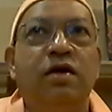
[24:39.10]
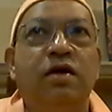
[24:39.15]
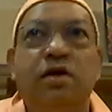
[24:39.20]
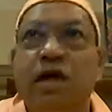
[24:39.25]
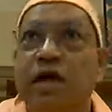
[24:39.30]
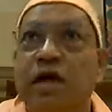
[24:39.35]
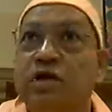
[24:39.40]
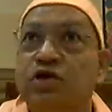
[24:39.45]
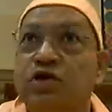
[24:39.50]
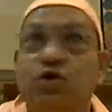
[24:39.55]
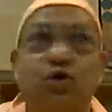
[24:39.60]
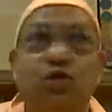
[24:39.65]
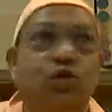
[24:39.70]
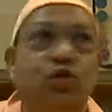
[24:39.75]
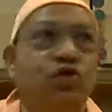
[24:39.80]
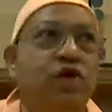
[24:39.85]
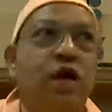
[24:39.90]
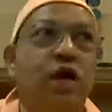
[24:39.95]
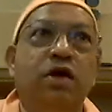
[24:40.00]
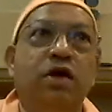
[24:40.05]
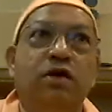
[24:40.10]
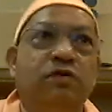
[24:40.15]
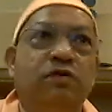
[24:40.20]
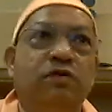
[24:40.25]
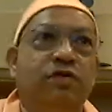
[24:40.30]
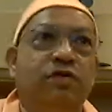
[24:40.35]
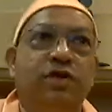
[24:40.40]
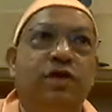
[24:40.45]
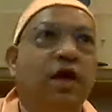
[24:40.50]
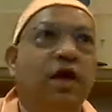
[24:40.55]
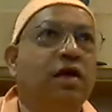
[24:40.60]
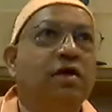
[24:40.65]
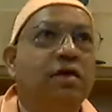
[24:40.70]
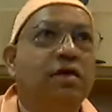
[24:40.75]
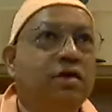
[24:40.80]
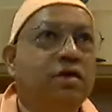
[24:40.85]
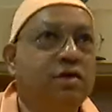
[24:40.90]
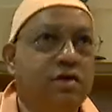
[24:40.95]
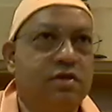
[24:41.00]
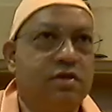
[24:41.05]
That's no sign of
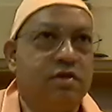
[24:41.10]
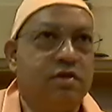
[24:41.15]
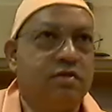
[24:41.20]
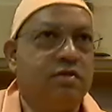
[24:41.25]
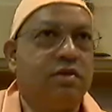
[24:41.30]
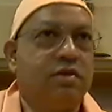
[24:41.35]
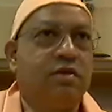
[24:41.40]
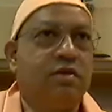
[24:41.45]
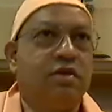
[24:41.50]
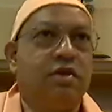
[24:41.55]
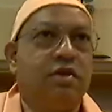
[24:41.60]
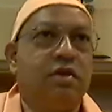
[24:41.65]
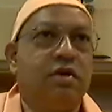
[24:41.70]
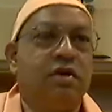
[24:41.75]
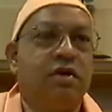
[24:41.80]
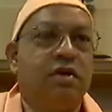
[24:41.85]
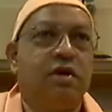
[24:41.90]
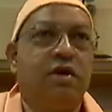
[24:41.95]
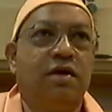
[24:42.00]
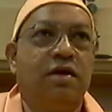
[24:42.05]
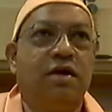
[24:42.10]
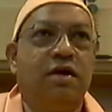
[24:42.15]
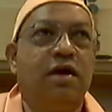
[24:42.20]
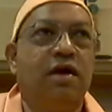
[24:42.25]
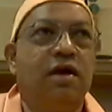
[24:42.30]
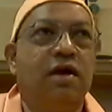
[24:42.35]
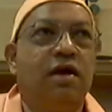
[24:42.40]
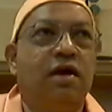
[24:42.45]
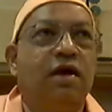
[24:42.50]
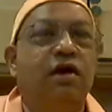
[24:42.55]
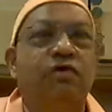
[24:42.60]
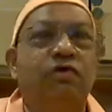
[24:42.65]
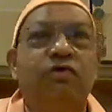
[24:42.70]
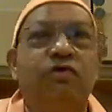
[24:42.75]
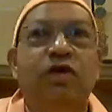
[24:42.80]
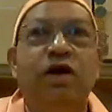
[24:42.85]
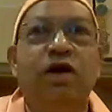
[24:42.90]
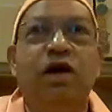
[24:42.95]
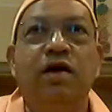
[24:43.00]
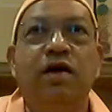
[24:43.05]
intelligence. Mm.
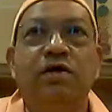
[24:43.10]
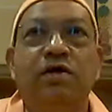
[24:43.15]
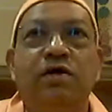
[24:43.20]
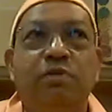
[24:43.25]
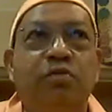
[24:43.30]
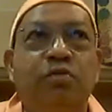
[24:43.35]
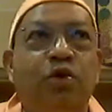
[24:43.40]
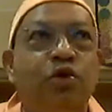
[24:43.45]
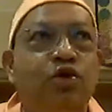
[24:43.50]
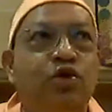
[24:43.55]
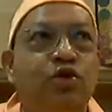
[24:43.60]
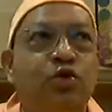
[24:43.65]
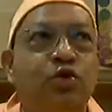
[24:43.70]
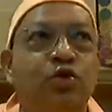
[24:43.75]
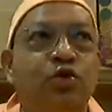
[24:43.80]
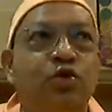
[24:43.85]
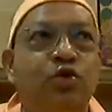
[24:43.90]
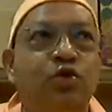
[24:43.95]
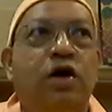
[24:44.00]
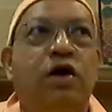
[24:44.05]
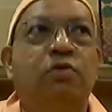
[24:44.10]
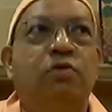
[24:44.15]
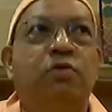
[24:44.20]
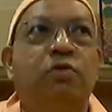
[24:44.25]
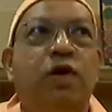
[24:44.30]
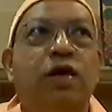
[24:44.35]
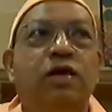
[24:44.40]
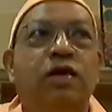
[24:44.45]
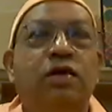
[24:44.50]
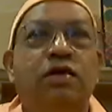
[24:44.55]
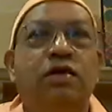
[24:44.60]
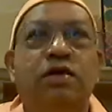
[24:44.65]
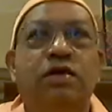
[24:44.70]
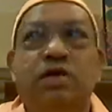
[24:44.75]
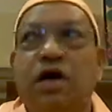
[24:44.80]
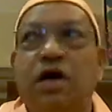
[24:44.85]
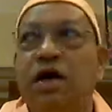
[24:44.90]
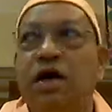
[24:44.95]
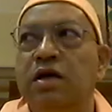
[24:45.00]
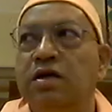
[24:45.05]
We are supposed to come and
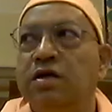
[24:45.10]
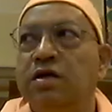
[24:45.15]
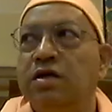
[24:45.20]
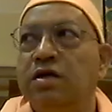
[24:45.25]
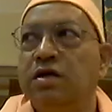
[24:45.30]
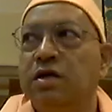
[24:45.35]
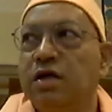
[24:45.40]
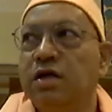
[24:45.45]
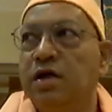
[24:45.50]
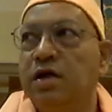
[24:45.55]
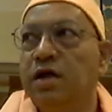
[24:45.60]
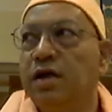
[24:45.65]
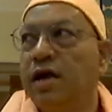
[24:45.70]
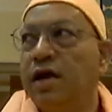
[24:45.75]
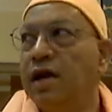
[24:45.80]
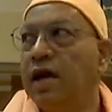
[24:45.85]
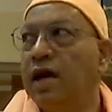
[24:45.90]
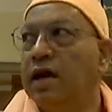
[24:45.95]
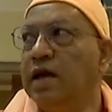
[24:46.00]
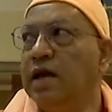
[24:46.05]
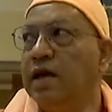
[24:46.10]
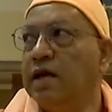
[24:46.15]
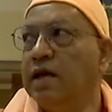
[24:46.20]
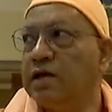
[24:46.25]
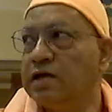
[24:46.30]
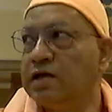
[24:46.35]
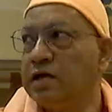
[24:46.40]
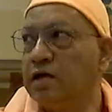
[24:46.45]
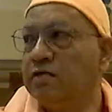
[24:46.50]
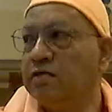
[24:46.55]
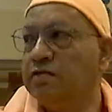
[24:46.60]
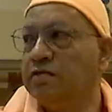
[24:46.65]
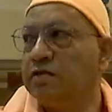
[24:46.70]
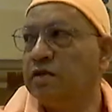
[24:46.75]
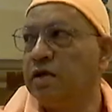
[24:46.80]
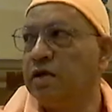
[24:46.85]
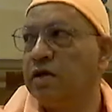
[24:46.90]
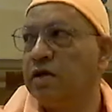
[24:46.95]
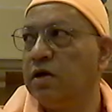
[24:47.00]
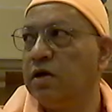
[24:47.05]
start aligning ourselves.
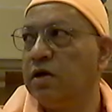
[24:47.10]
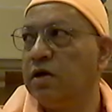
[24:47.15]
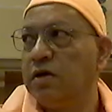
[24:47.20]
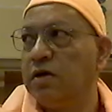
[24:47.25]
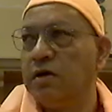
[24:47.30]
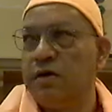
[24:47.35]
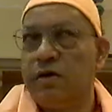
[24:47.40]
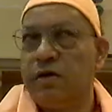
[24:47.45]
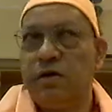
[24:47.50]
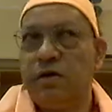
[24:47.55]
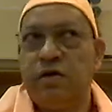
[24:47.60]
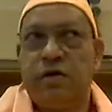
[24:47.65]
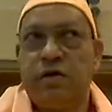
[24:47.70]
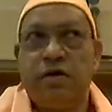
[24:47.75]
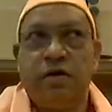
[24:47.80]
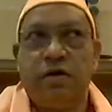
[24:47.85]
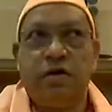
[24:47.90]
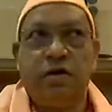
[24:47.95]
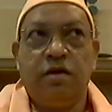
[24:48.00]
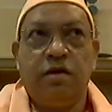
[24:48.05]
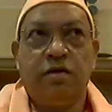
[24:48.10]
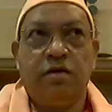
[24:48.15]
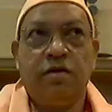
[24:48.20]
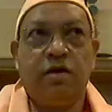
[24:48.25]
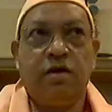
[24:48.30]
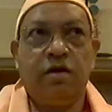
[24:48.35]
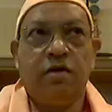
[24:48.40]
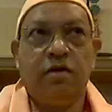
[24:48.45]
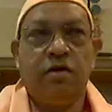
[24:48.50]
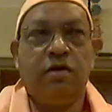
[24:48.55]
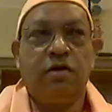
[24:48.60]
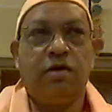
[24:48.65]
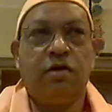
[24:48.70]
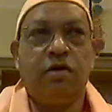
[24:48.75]
So